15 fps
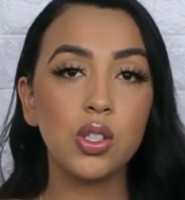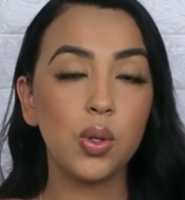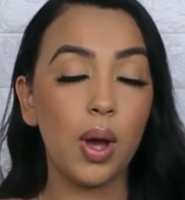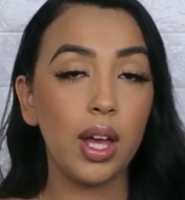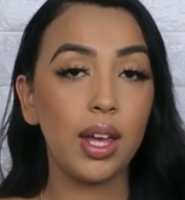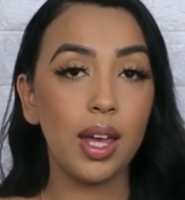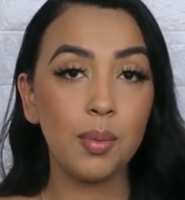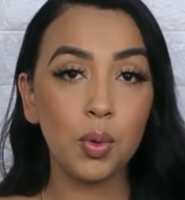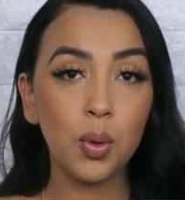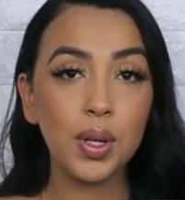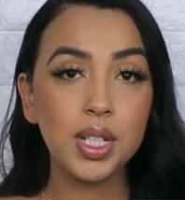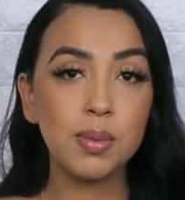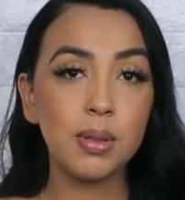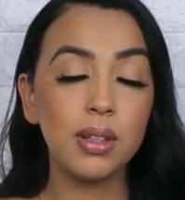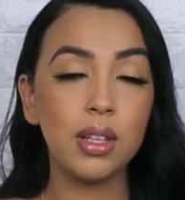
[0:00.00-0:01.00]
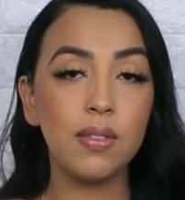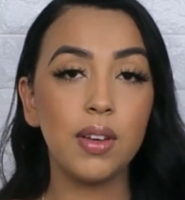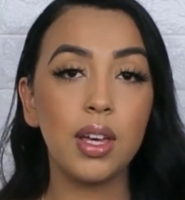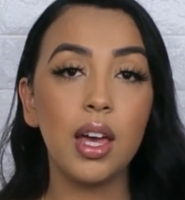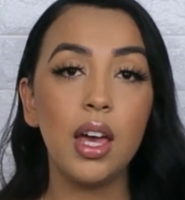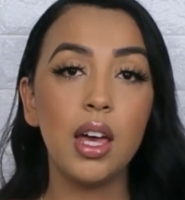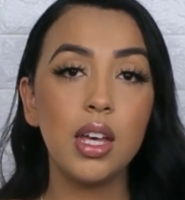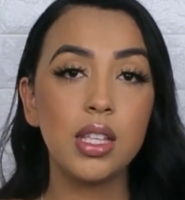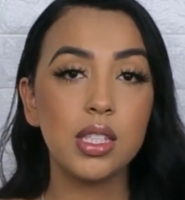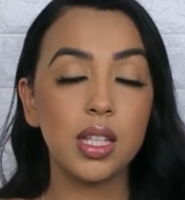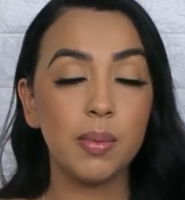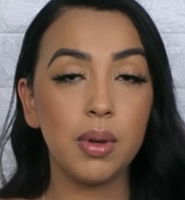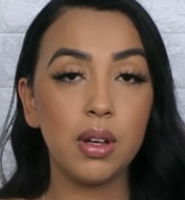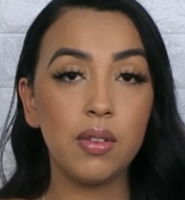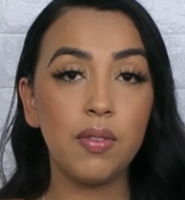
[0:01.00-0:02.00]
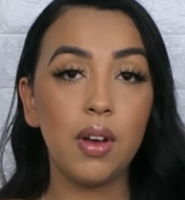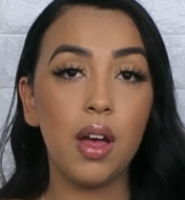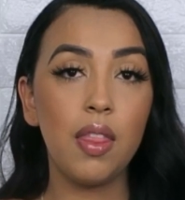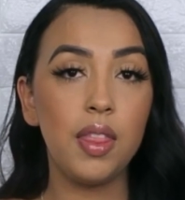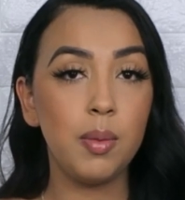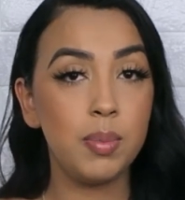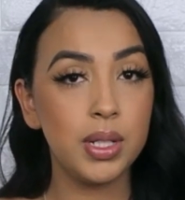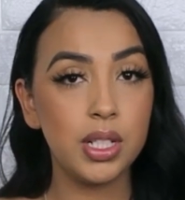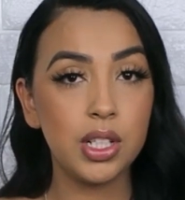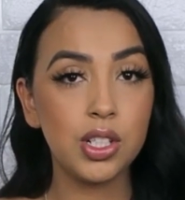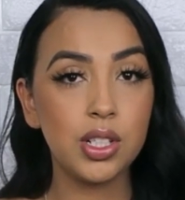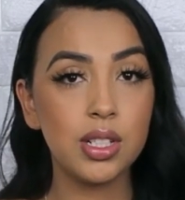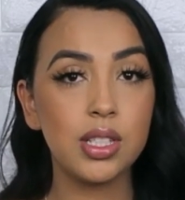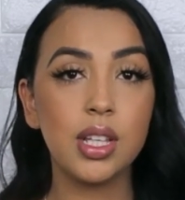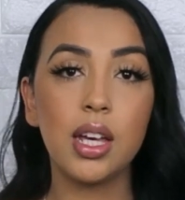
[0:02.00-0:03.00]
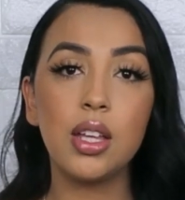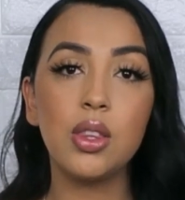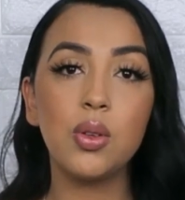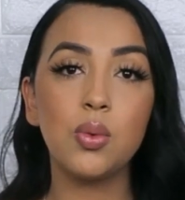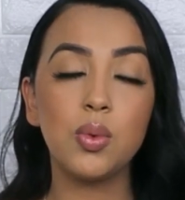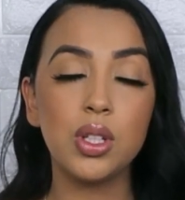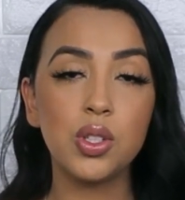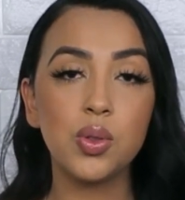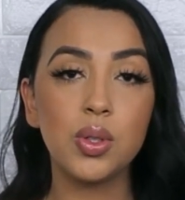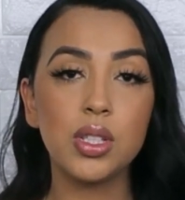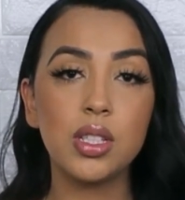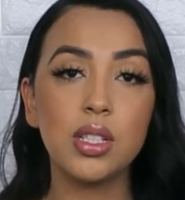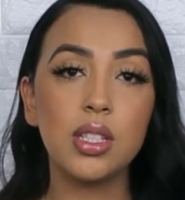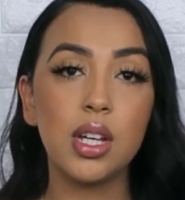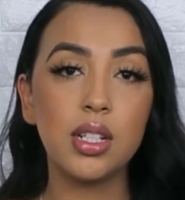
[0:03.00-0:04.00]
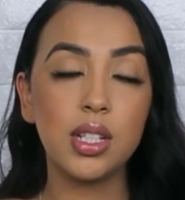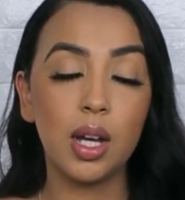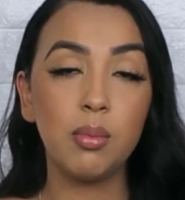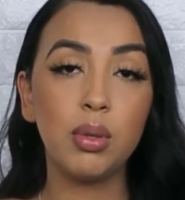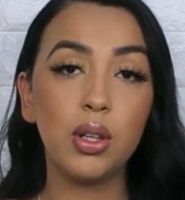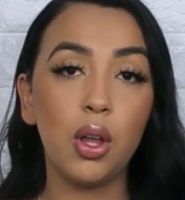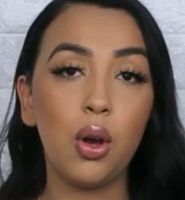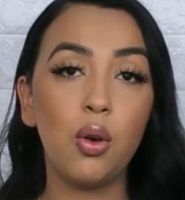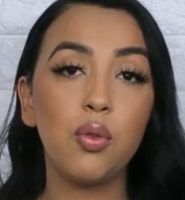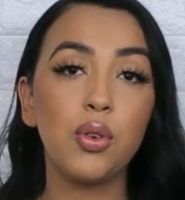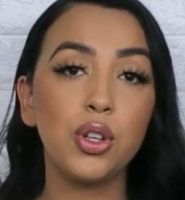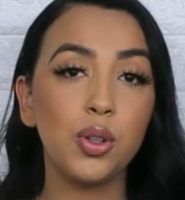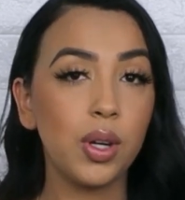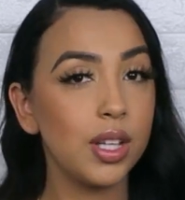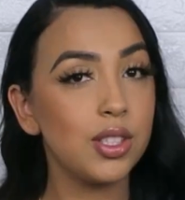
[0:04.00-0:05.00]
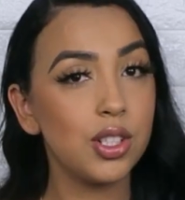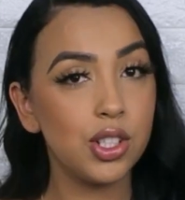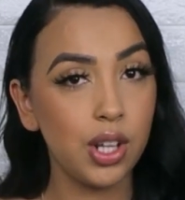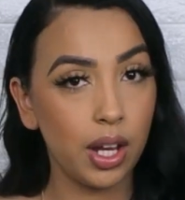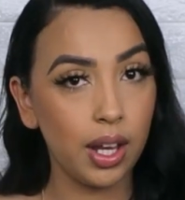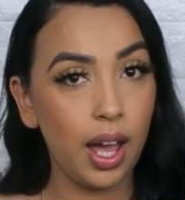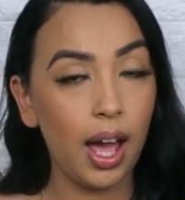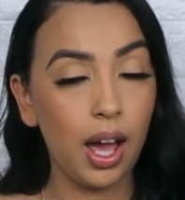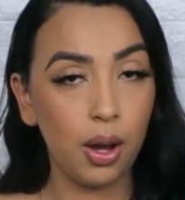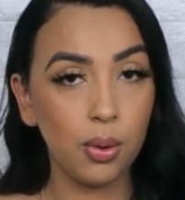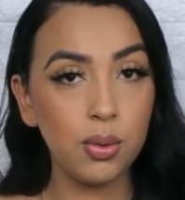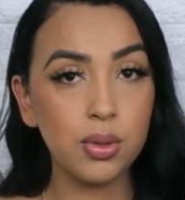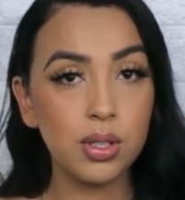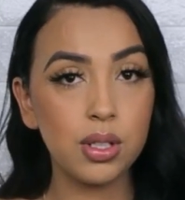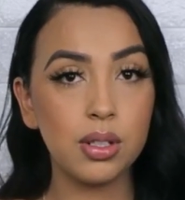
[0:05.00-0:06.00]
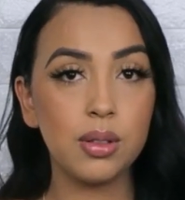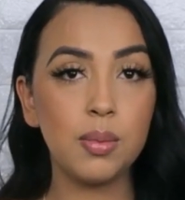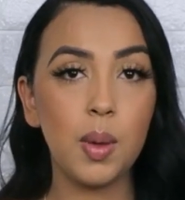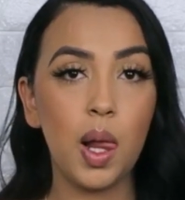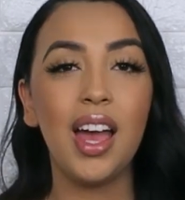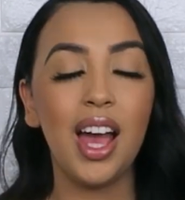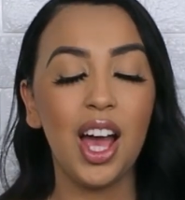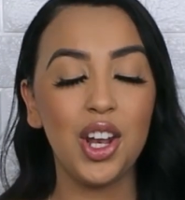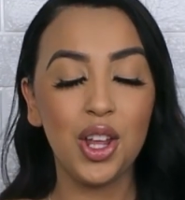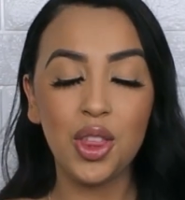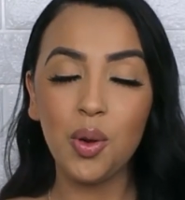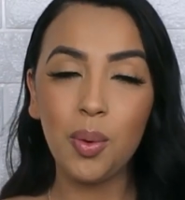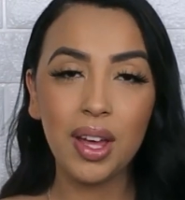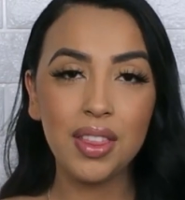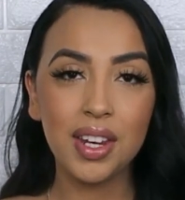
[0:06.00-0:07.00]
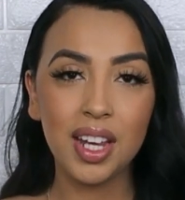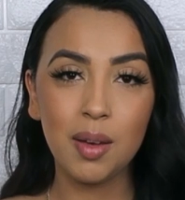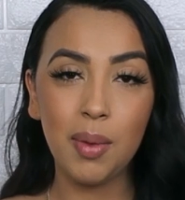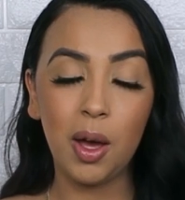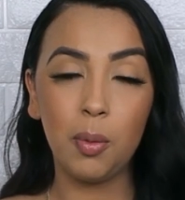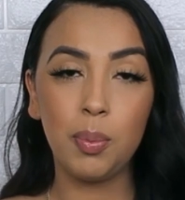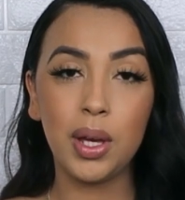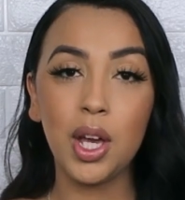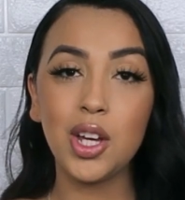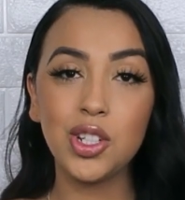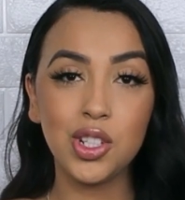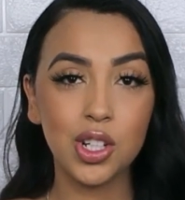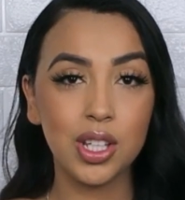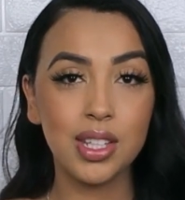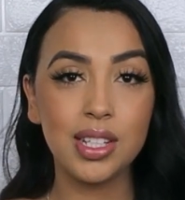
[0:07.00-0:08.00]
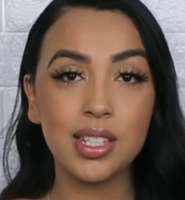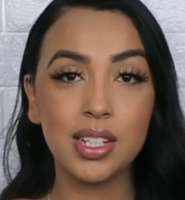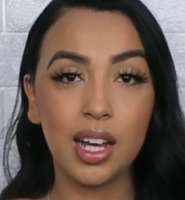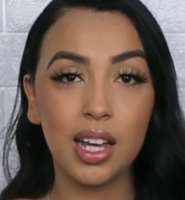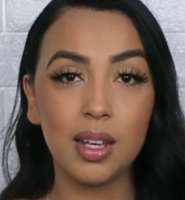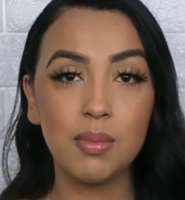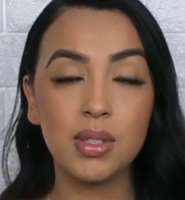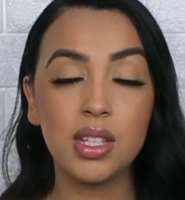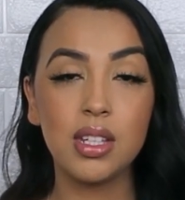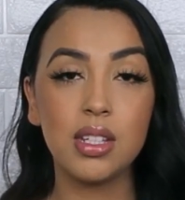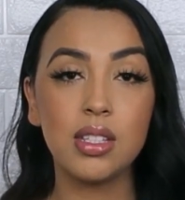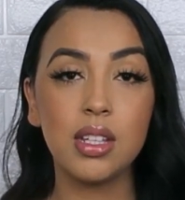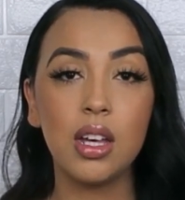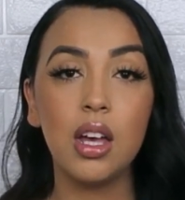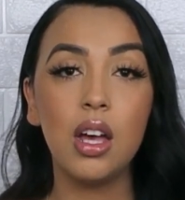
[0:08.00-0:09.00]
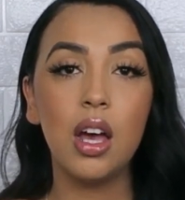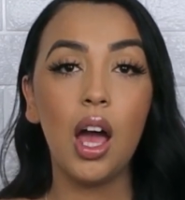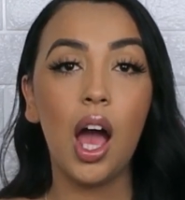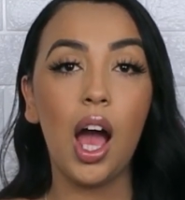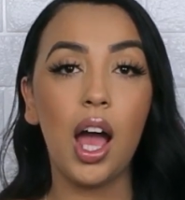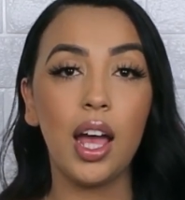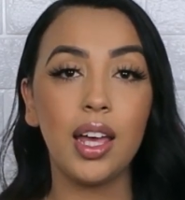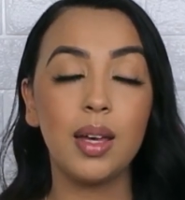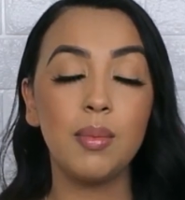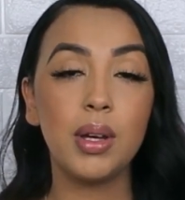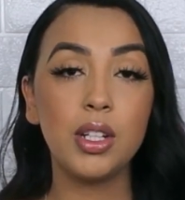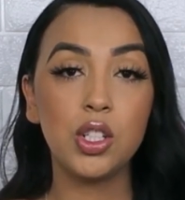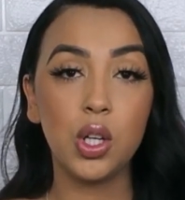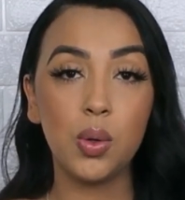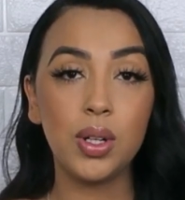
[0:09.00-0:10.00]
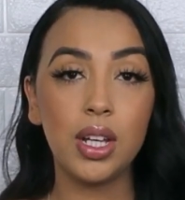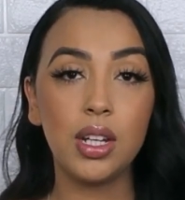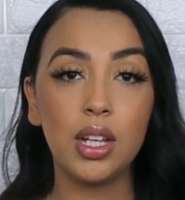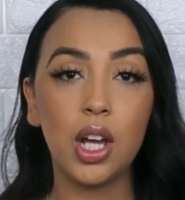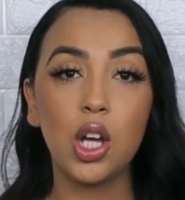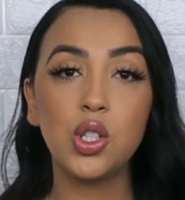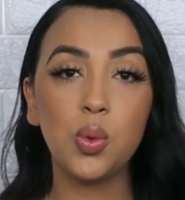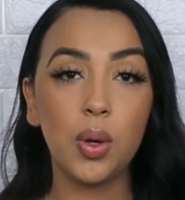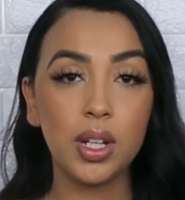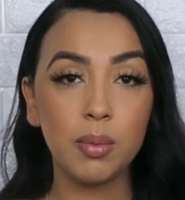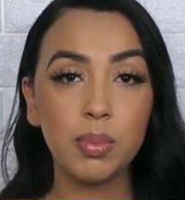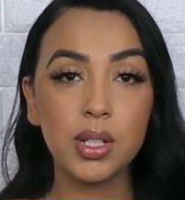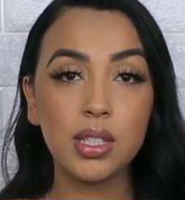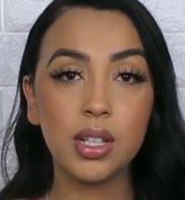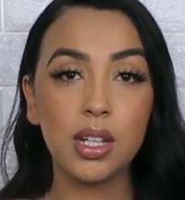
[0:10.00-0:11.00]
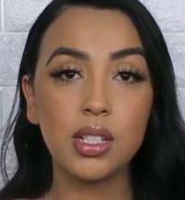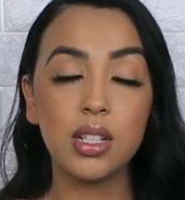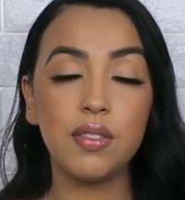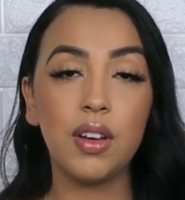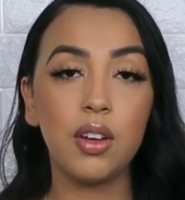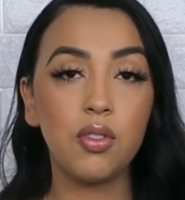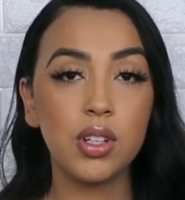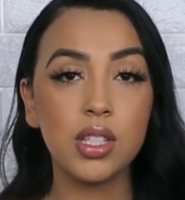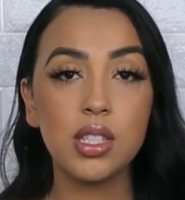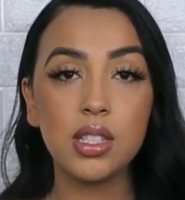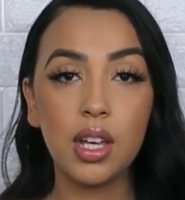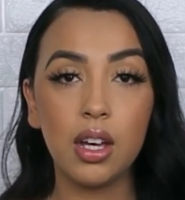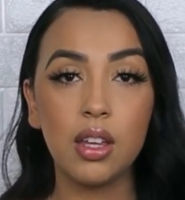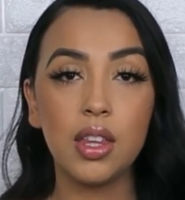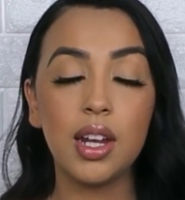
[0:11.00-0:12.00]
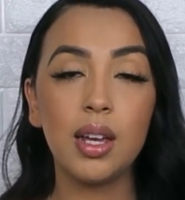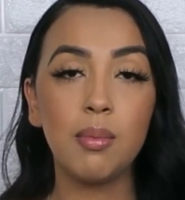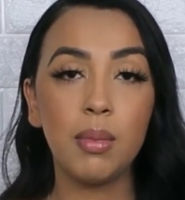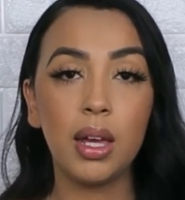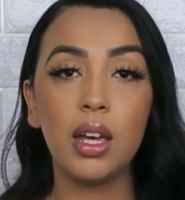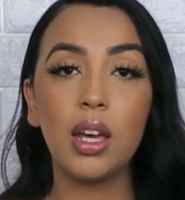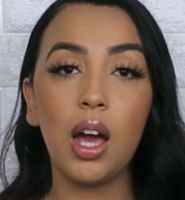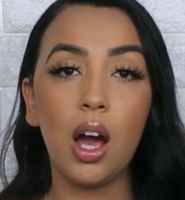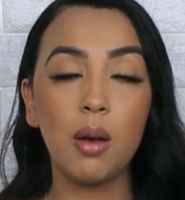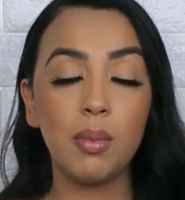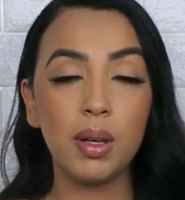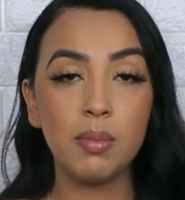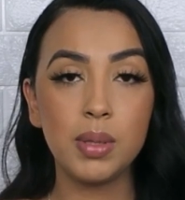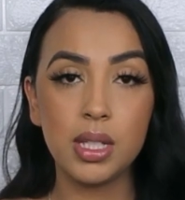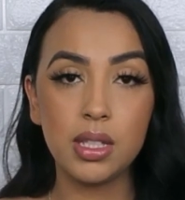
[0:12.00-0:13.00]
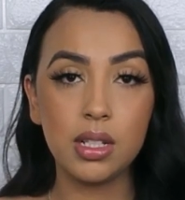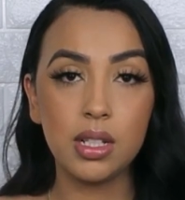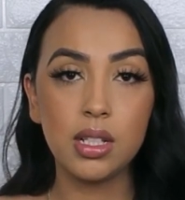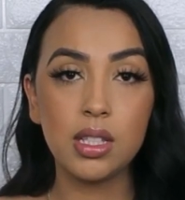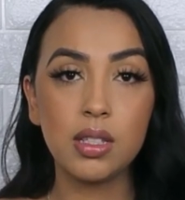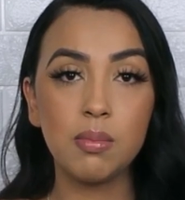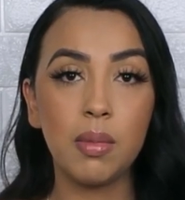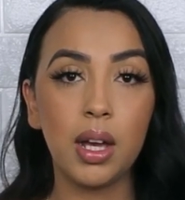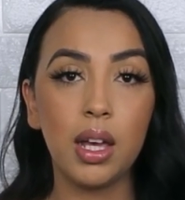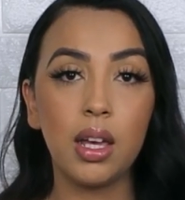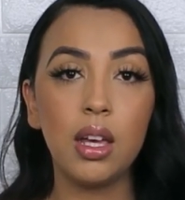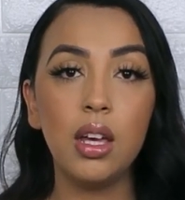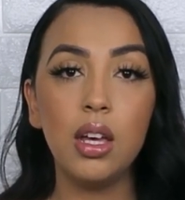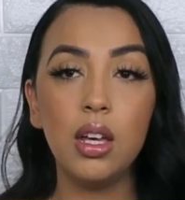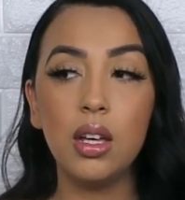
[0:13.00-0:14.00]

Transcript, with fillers: So I am going to be leaving some of the petitions and the resources down below for you guys to check out. Another way that I am helping during these times is I am donating twenty percent of every sale that I make on my business, my